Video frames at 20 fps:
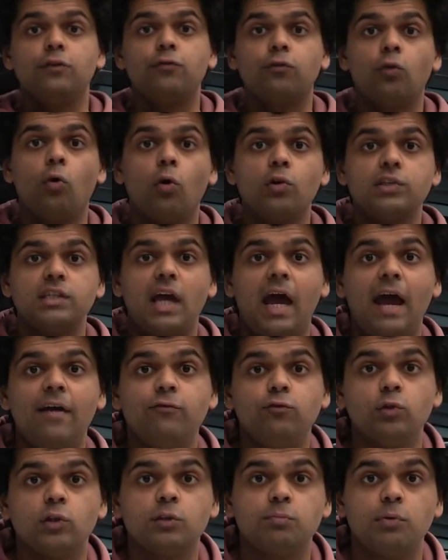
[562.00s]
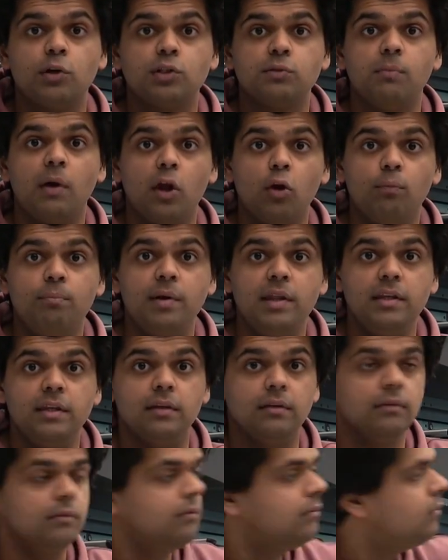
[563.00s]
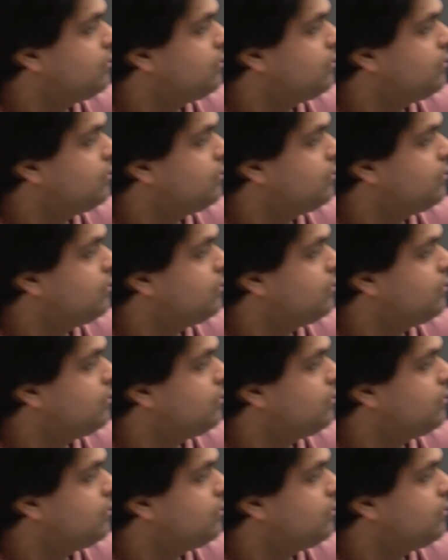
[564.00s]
of course, I have to express my opinion.